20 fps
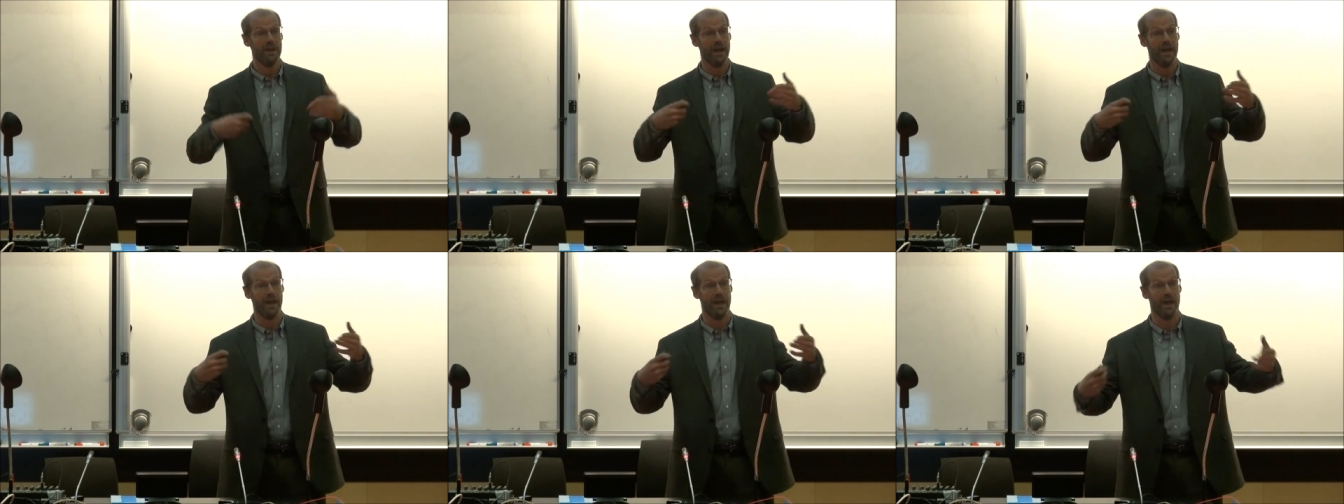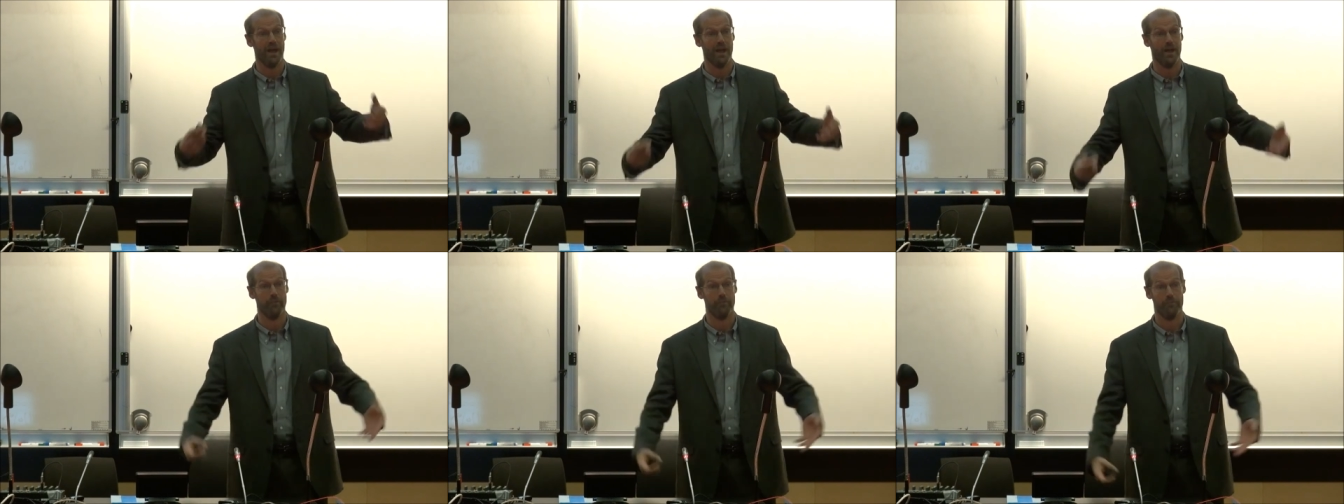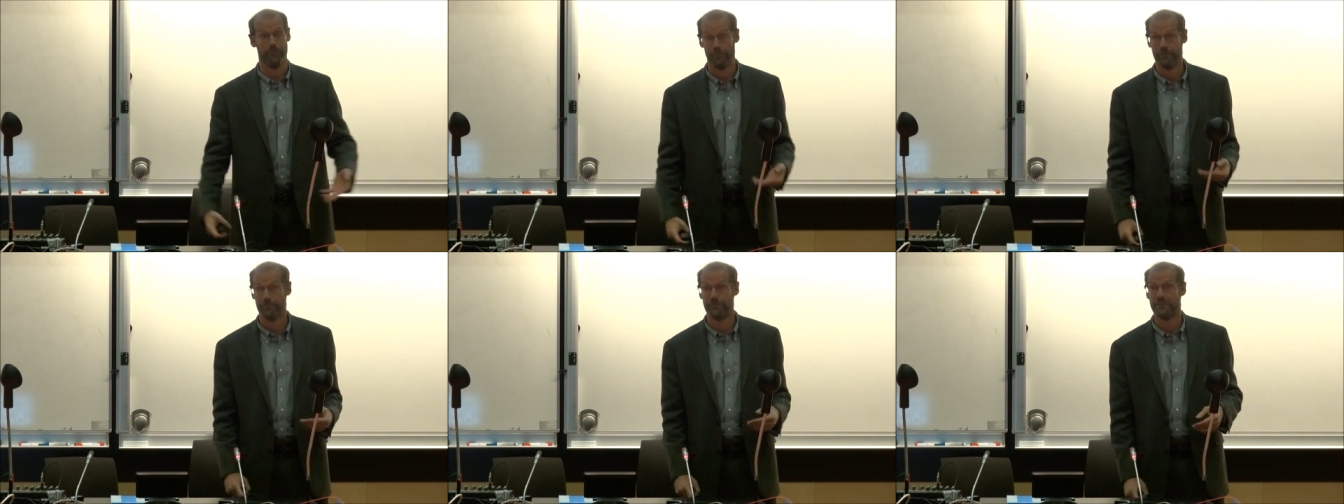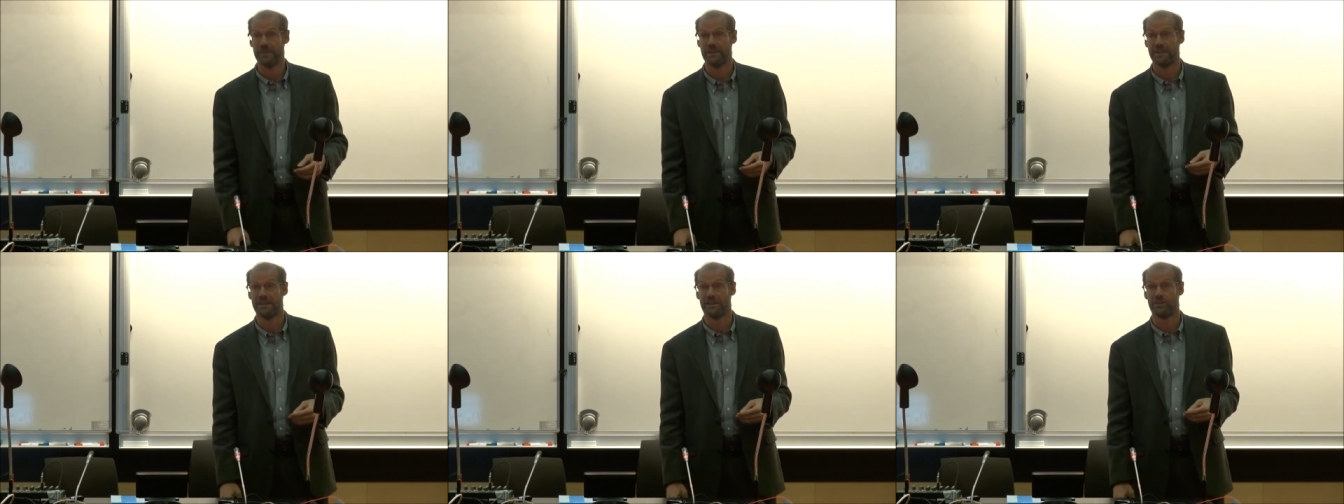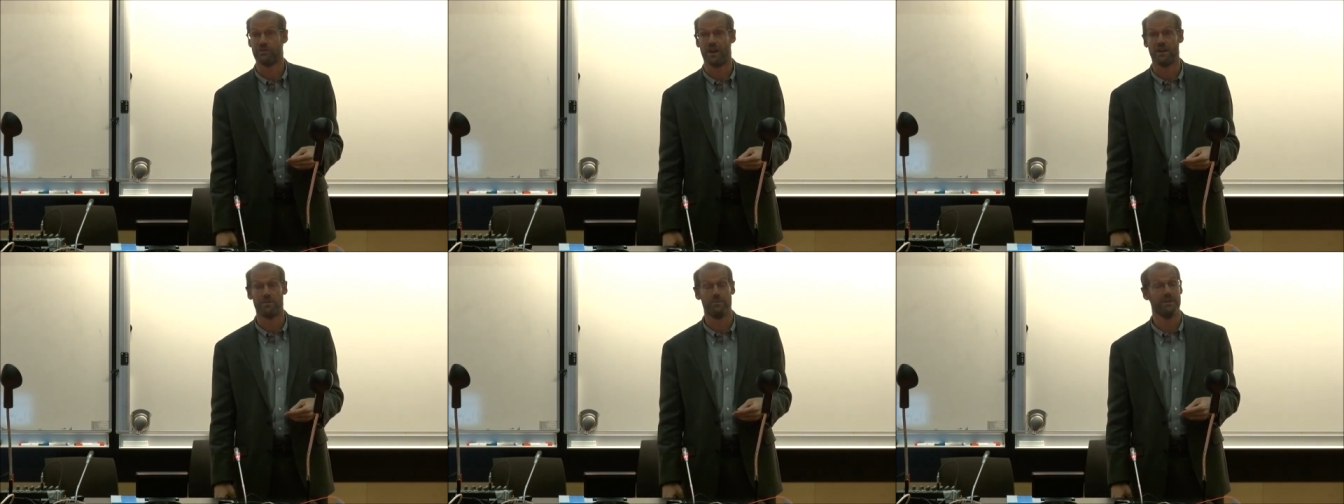um,
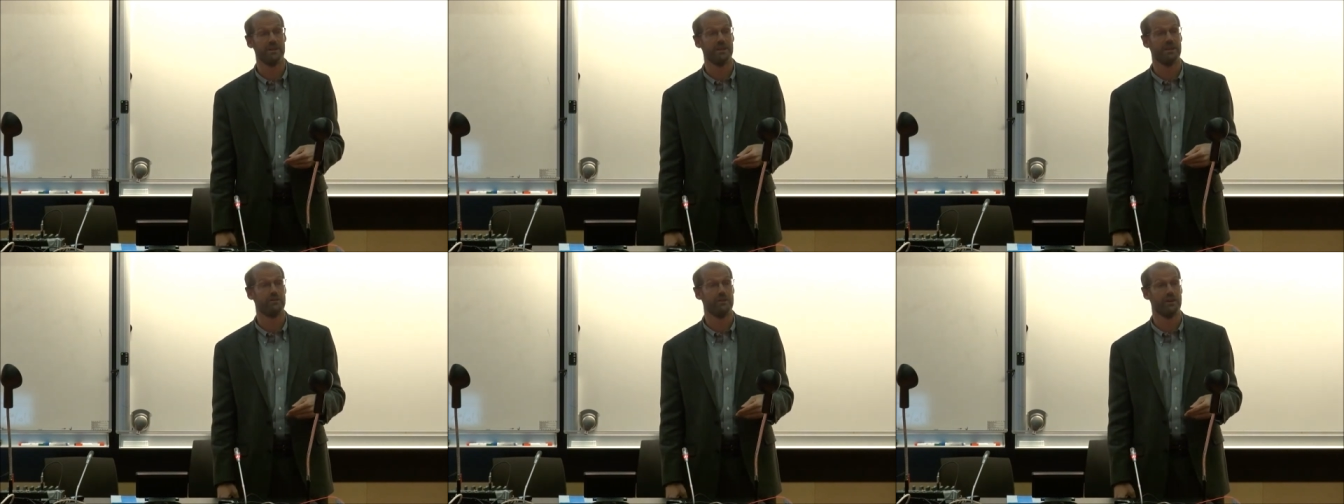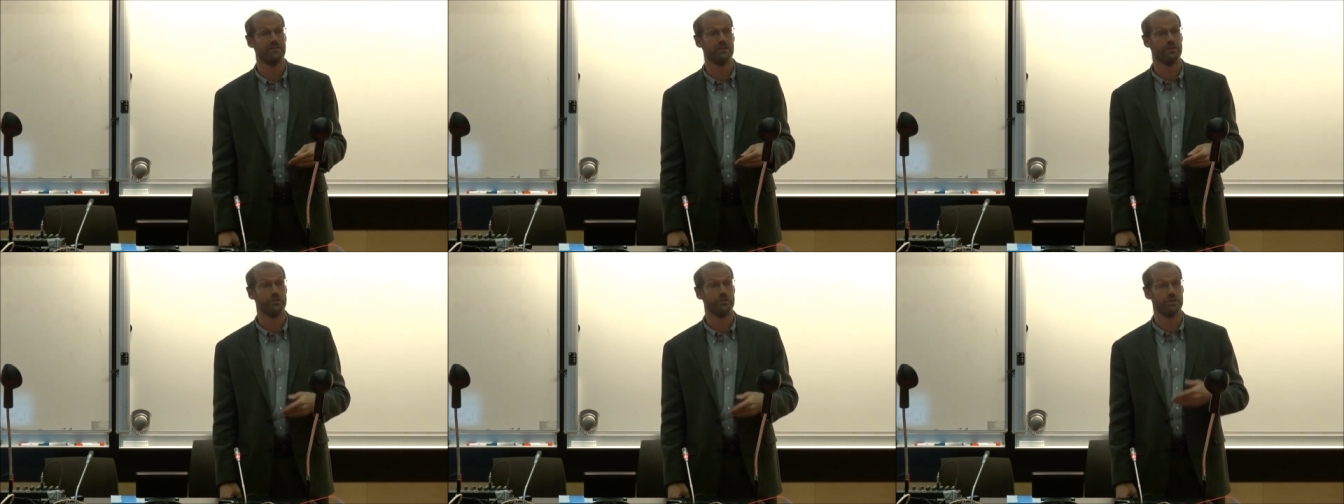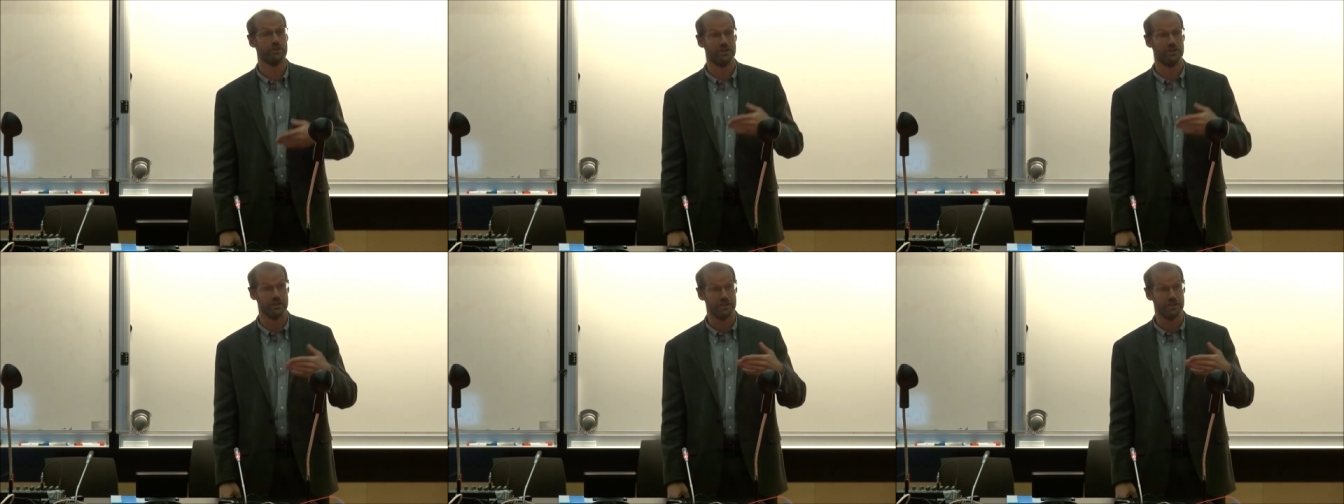credibility revolution,